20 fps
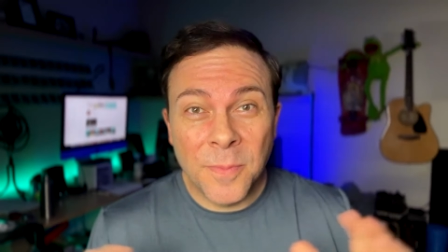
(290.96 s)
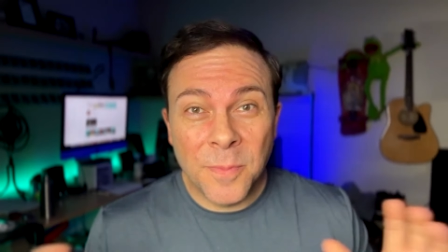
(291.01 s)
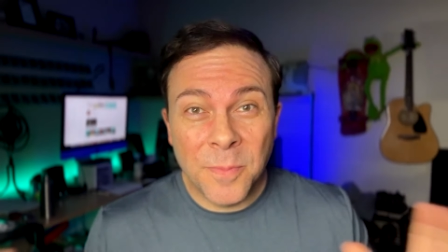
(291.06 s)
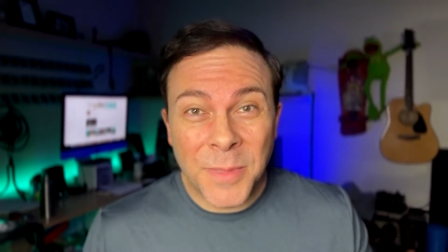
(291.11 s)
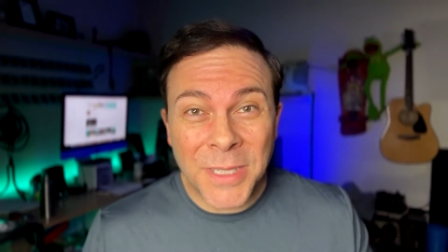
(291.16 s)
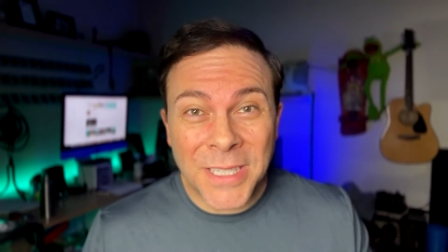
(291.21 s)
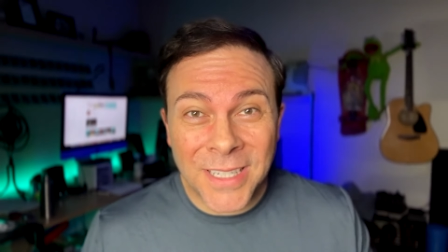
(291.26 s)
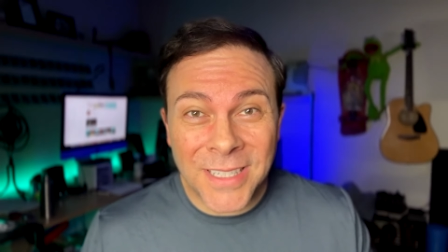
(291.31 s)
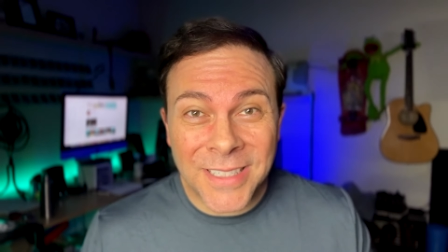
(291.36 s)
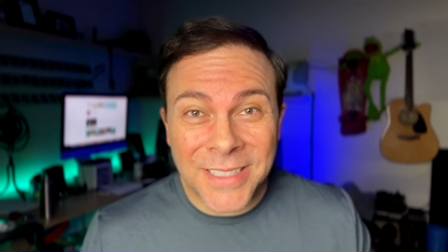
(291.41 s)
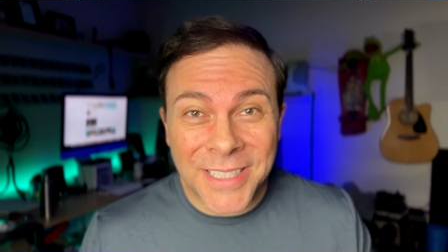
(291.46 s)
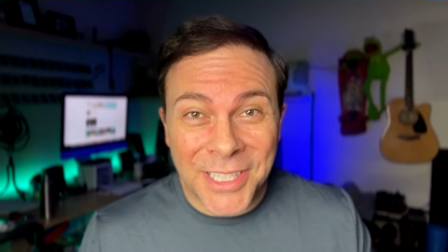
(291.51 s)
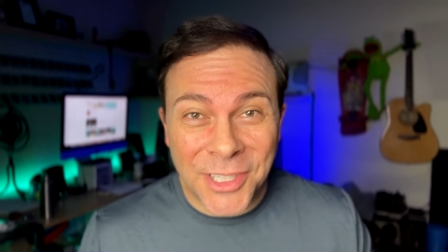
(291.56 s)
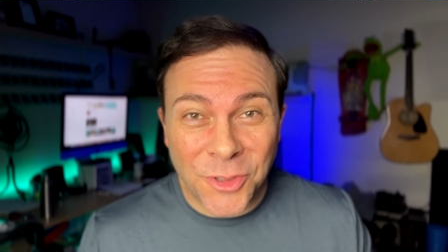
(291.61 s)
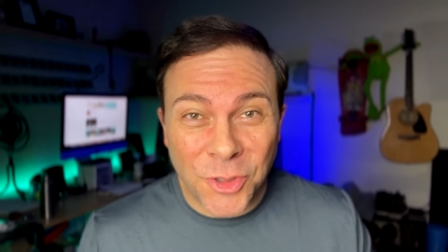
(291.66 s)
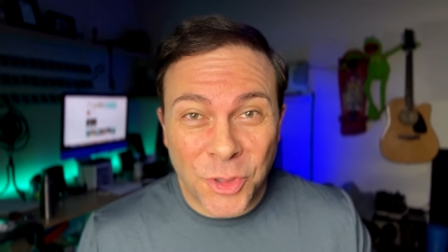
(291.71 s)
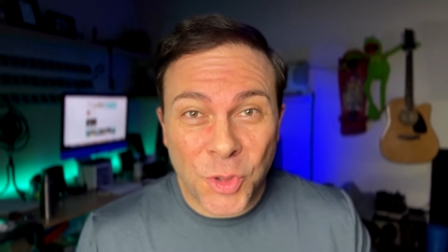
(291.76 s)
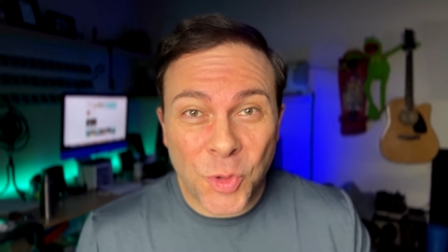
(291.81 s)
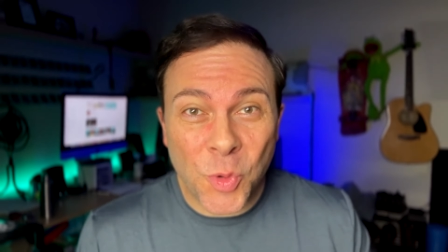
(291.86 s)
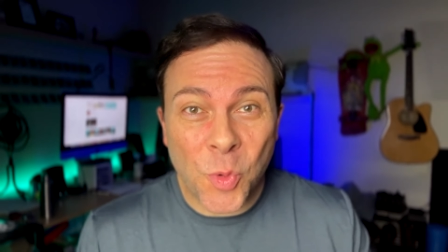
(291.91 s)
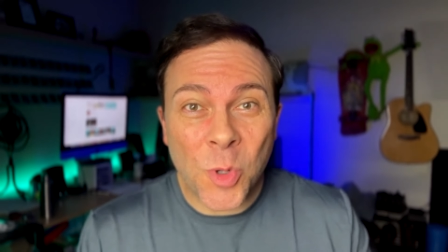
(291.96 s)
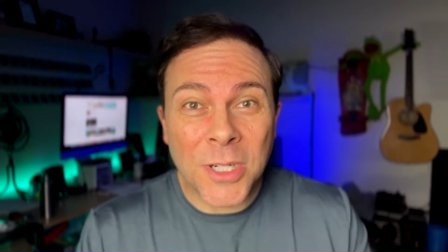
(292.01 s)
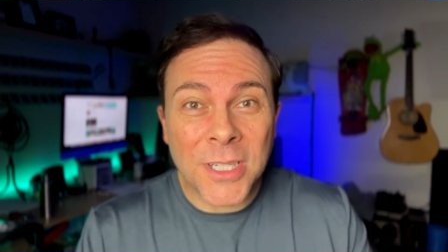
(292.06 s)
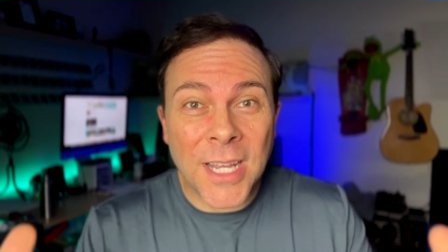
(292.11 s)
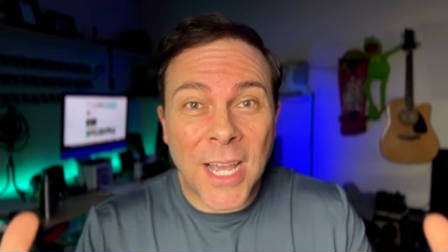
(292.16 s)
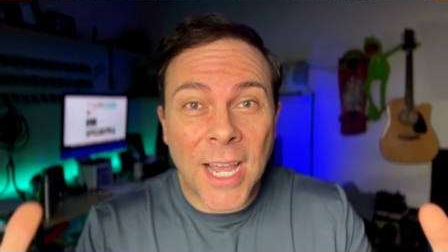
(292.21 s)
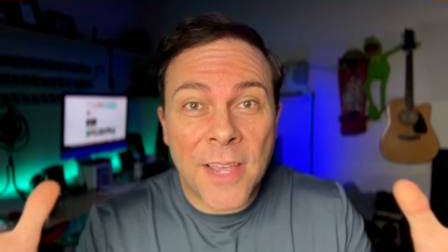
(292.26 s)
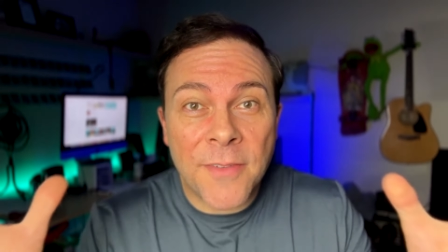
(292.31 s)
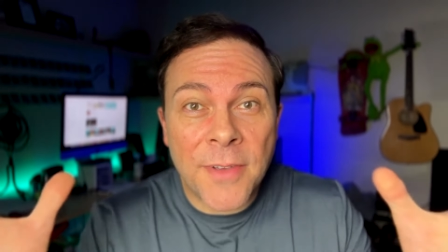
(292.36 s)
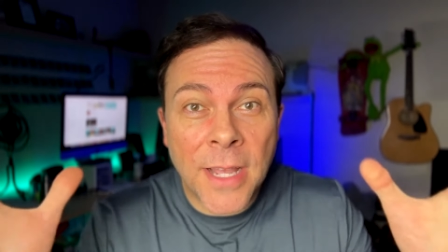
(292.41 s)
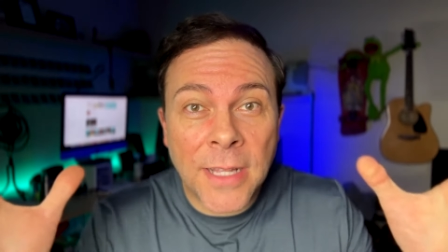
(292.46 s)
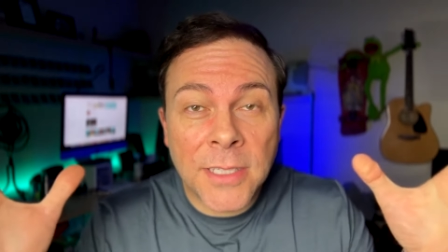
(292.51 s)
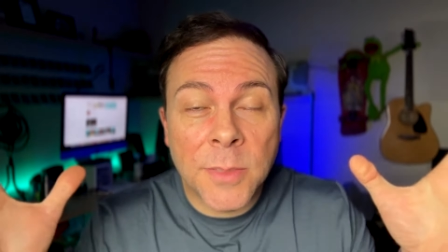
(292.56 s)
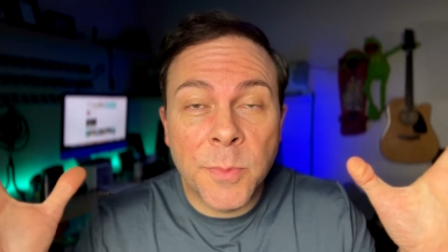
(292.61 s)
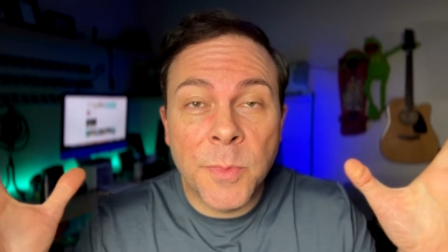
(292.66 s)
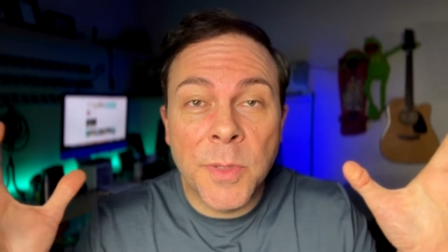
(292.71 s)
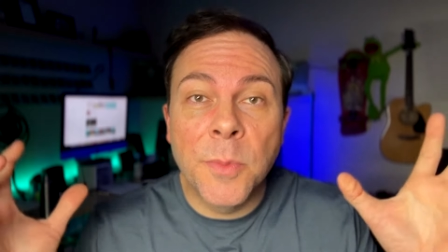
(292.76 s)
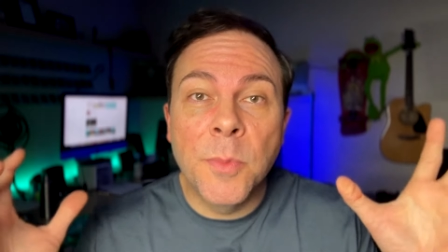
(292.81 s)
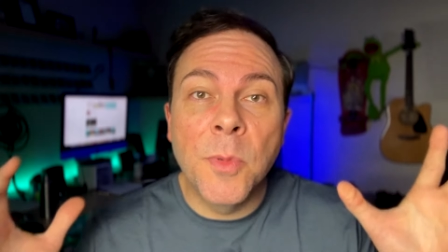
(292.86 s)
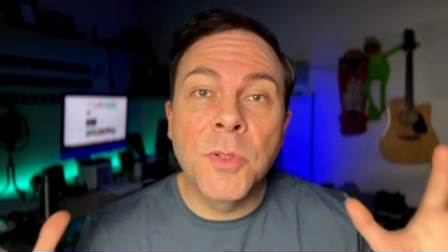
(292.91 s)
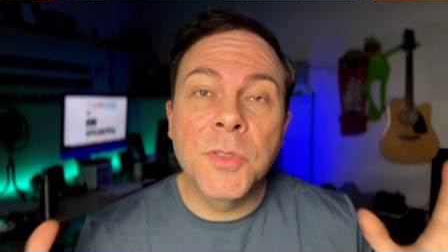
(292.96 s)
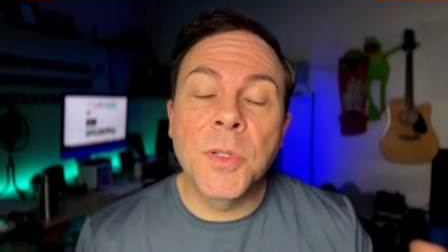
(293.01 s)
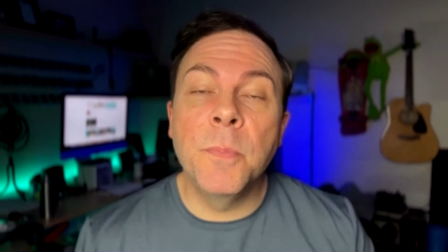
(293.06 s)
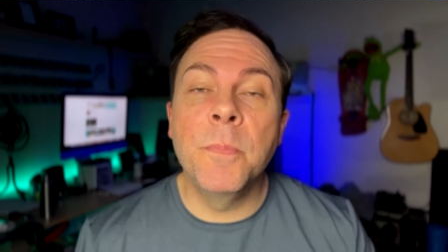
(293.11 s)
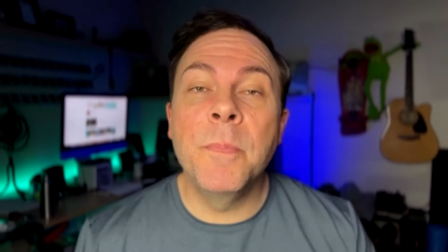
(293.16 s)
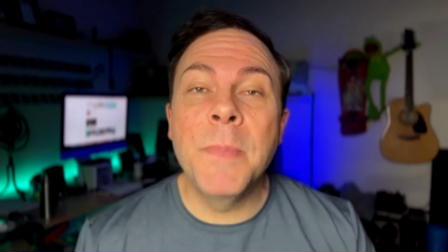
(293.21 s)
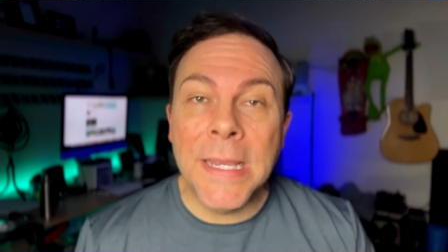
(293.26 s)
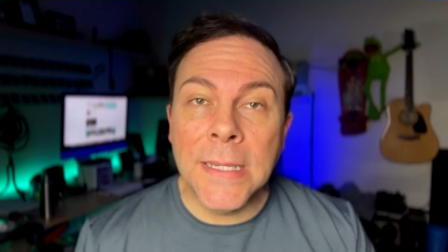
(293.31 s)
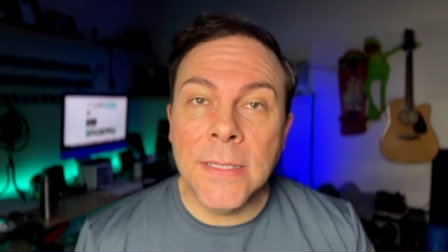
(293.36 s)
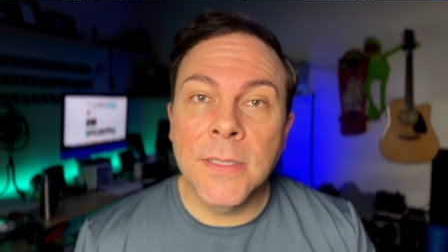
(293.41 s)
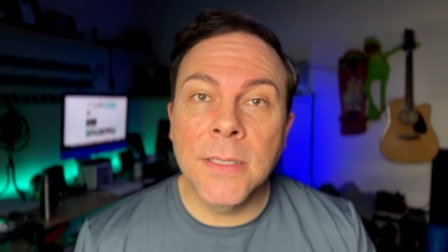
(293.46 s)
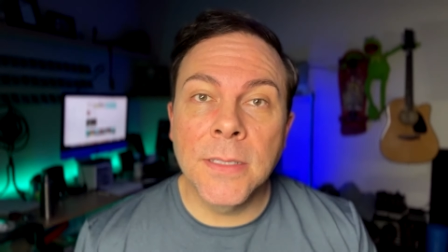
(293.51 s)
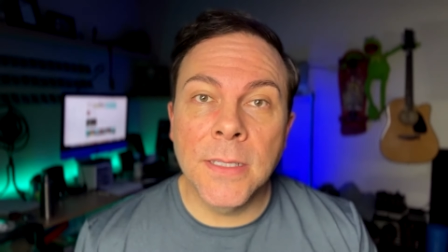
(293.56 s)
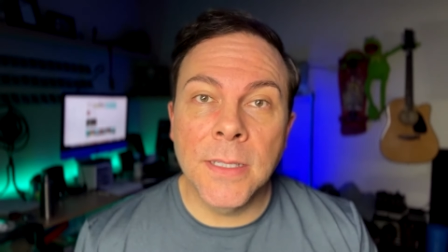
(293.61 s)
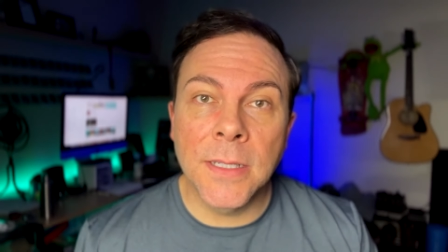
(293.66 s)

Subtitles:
Because in short, I've had some of the most amazing